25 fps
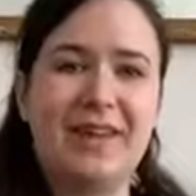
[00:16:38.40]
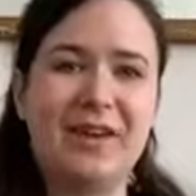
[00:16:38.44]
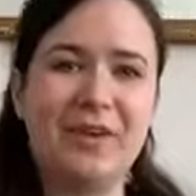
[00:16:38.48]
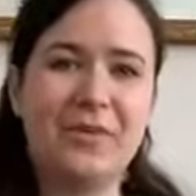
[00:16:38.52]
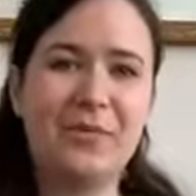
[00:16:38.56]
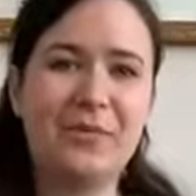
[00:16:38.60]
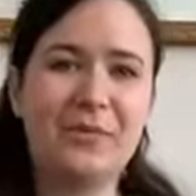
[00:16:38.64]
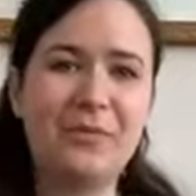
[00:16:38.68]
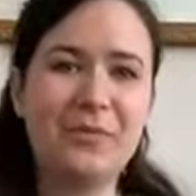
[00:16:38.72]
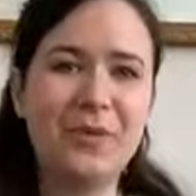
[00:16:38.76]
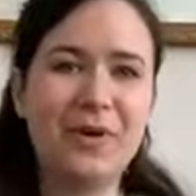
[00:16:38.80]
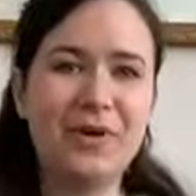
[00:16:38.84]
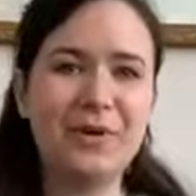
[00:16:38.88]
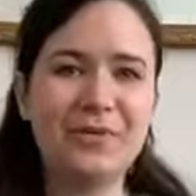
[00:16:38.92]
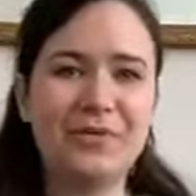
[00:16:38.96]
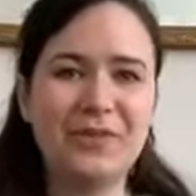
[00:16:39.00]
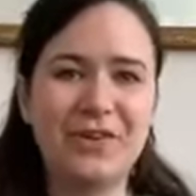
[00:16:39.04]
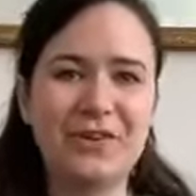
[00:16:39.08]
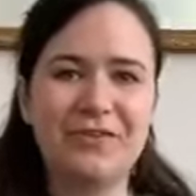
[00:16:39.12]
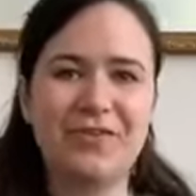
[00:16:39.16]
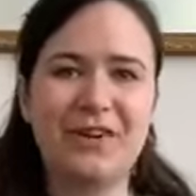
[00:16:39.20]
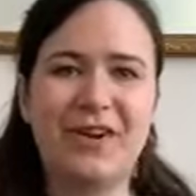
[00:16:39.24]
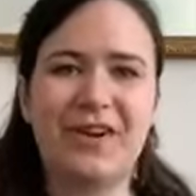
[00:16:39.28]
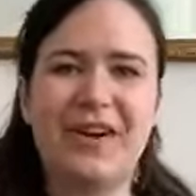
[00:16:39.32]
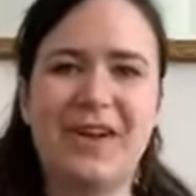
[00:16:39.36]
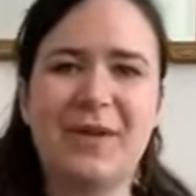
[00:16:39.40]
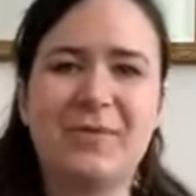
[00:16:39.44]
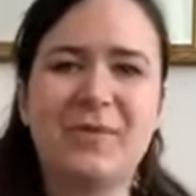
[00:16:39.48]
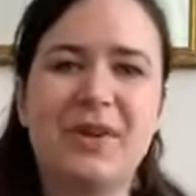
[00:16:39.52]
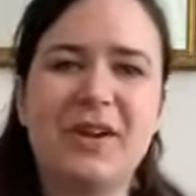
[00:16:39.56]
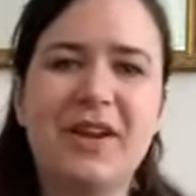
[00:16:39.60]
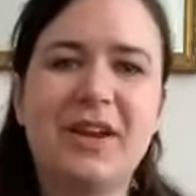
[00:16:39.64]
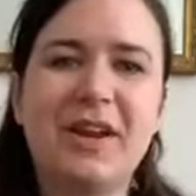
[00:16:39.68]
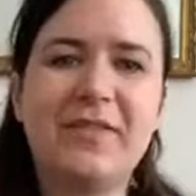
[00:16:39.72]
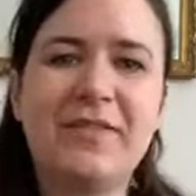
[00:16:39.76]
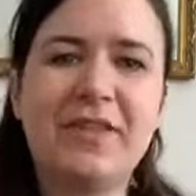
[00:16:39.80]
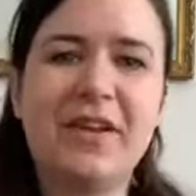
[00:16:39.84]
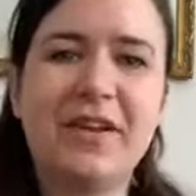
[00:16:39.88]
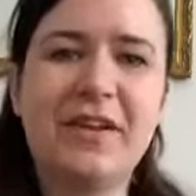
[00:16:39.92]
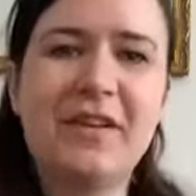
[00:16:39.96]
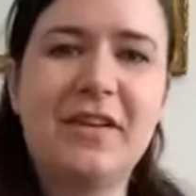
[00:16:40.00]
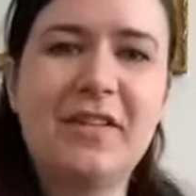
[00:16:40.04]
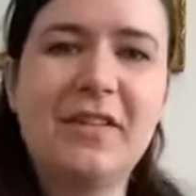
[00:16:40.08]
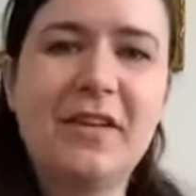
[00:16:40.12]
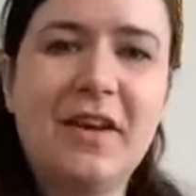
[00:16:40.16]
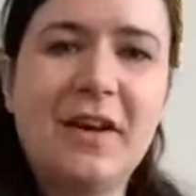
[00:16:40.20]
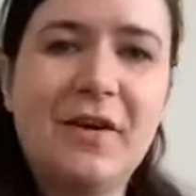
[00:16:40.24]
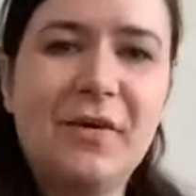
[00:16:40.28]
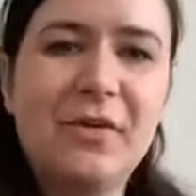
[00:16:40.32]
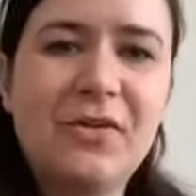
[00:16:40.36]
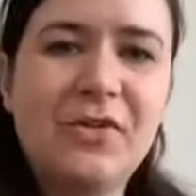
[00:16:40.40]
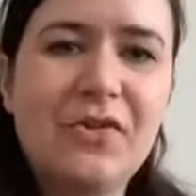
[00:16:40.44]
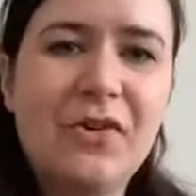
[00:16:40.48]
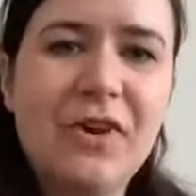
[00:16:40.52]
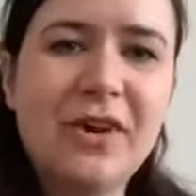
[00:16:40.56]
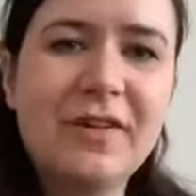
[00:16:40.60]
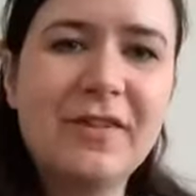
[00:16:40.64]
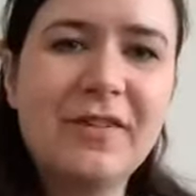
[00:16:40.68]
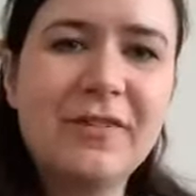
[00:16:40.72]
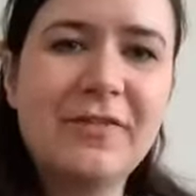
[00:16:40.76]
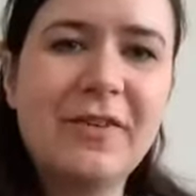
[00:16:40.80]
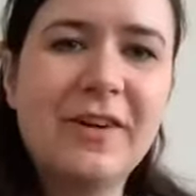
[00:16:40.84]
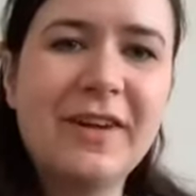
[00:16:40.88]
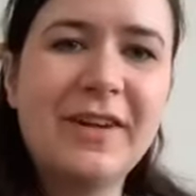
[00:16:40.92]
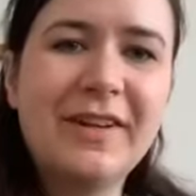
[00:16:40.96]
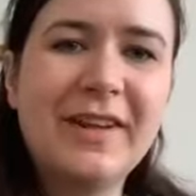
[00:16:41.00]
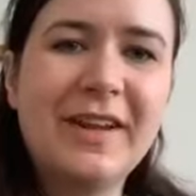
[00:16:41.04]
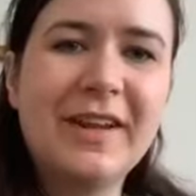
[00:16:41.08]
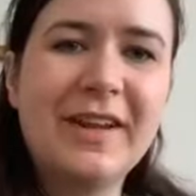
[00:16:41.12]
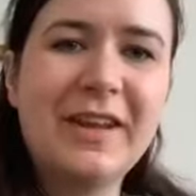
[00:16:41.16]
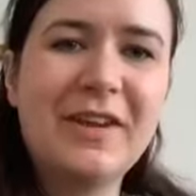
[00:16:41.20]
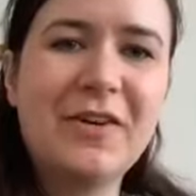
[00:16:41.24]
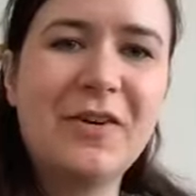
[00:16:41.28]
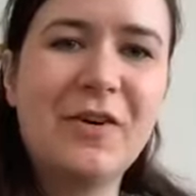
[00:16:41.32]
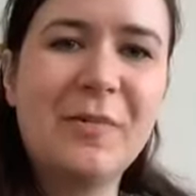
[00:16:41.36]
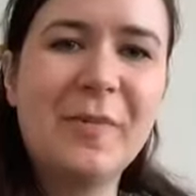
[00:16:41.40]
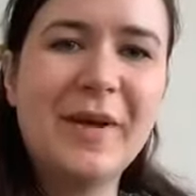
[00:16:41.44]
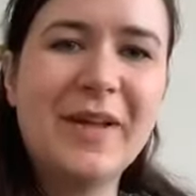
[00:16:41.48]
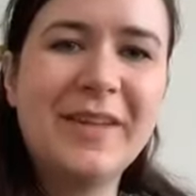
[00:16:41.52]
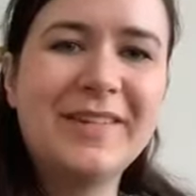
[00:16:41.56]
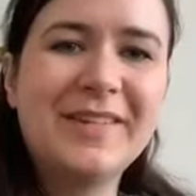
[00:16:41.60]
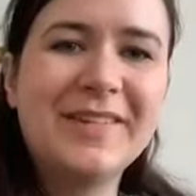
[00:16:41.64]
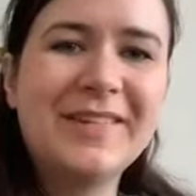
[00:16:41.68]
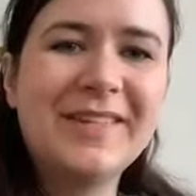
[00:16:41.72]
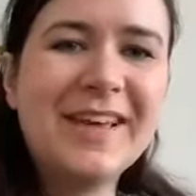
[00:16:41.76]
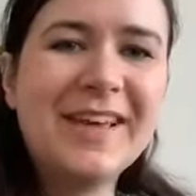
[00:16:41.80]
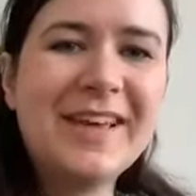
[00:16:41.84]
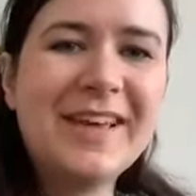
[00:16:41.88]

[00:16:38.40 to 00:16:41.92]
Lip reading: on well so far. I'm going to give it another go on trying to find any comments,